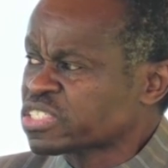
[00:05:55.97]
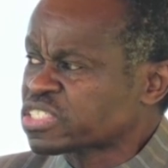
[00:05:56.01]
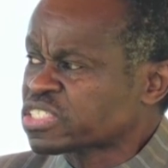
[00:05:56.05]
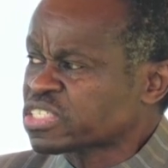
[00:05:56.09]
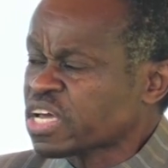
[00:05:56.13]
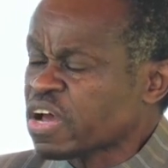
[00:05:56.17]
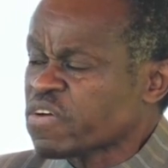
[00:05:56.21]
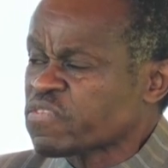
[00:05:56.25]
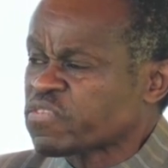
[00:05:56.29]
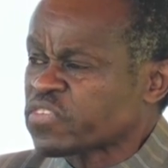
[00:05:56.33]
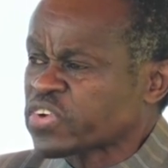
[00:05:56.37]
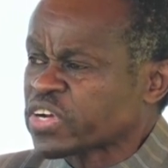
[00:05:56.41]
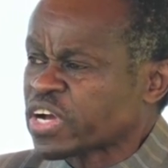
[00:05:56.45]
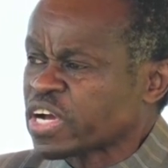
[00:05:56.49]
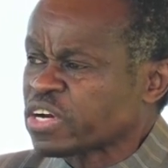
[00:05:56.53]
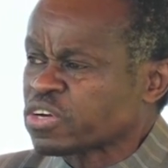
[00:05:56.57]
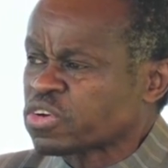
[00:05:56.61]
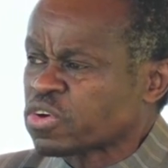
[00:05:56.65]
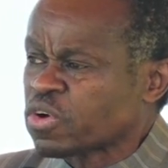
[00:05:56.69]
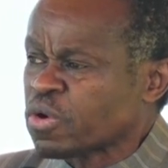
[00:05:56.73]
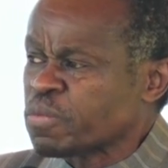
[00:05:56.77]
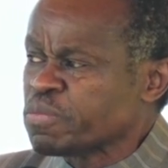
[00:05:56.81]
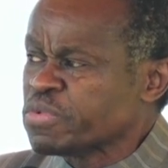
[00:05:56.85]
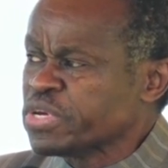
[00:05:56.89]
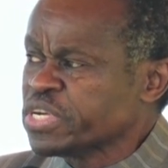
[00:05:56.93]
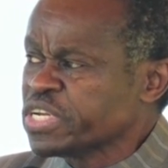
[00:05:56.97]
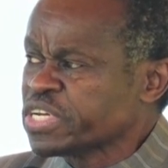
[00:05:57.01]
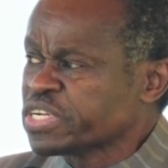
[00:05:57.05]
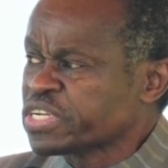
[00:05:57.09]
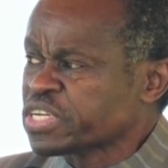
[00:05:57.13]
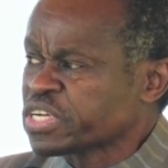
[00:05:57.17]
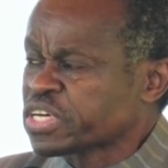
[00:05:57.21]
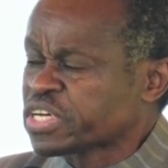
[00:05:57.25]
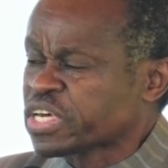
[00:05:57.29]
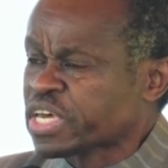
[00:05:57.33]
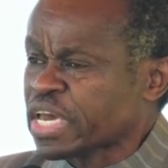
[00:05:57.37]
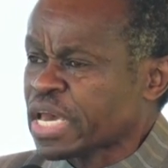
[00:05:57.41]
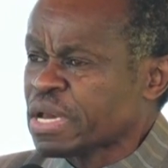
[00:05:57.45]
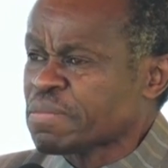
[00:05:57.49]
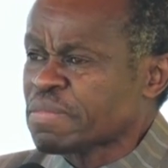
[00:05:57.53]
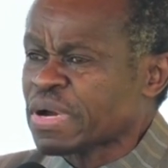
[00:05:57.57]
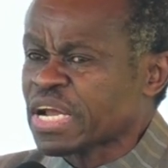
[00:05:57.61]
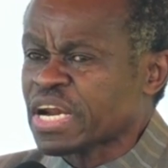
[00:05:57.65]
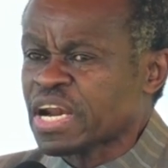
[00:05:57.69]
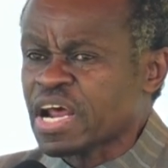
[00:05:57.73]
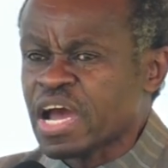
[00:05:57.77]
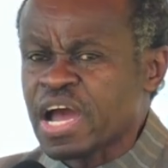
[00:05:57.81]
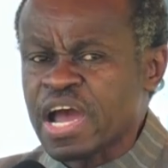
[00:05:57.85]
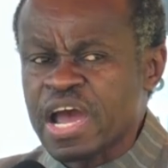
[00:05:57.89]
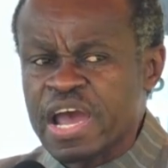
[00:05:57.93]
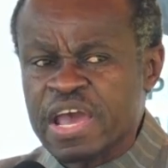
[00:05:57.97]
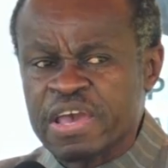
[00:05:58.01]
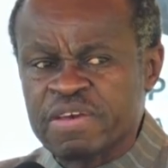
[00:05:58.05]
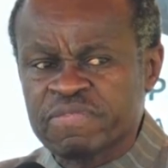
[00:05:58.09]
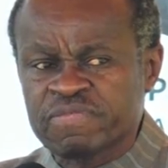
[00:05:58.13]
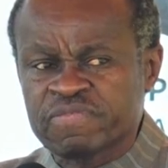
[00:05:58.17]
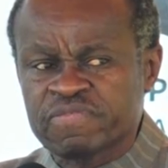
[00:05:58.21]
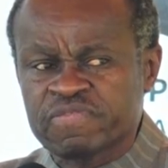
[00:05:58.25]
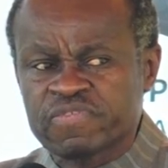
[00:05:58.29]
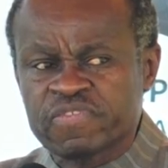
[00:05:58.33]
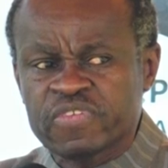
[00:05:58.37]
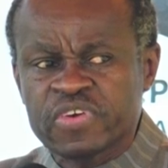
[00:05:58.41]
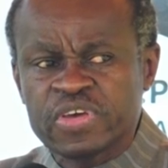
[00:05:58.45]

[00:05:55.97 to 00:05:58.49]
East African community came alive,